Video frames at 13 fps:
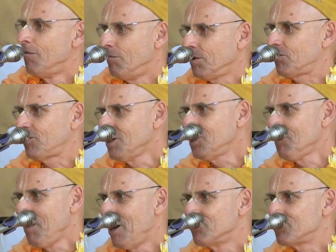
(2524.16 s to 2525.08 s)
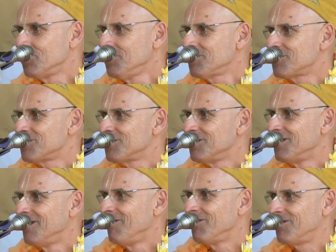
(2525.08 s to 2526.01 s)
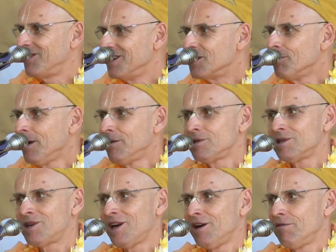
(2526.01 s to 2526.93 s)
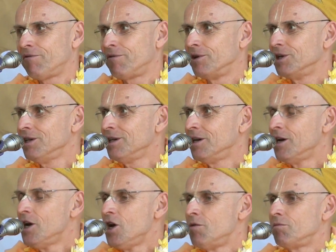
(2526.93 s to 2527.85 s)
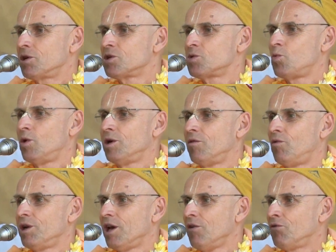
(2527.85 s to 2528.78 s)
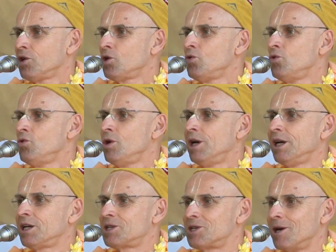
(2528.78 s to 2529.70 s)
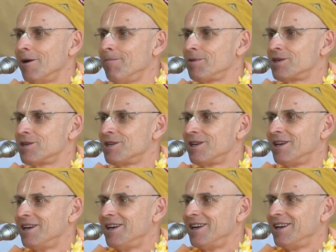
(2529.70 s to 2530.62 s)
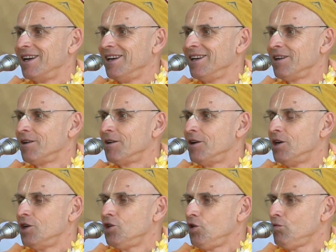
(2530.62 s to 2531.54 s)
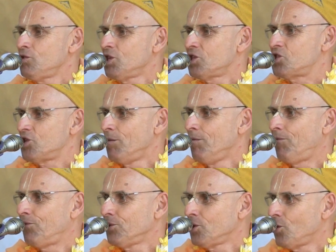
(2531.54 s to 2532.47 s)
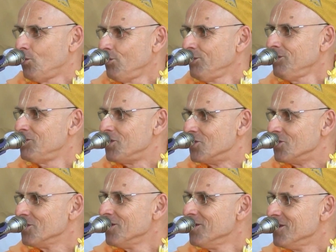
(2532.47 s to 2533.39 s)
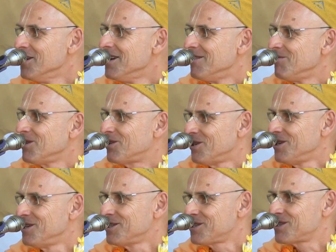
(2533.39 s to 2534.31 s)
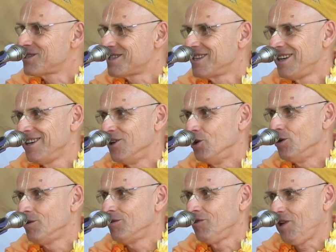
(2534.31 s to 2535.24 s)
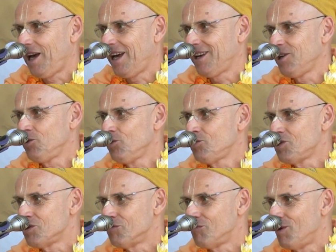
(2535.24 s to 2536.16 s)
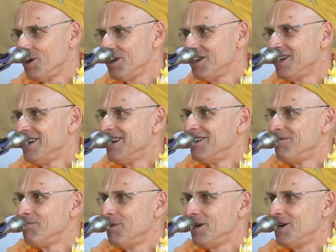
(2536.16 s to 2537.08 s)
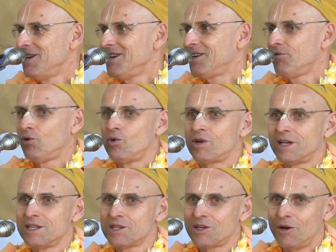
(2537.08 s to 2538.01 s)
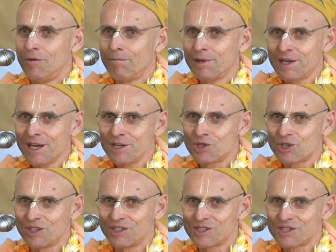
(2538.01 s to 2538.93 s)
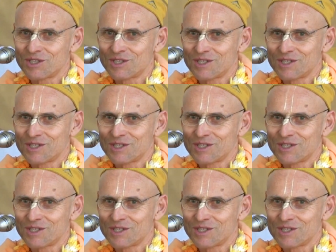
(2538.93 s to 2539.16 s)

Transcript: But think about it. Think about it carefully. Because whatever you accept, right? Don't just jump for the golden deer, because, you know, that little deer one may give all kinds of complications.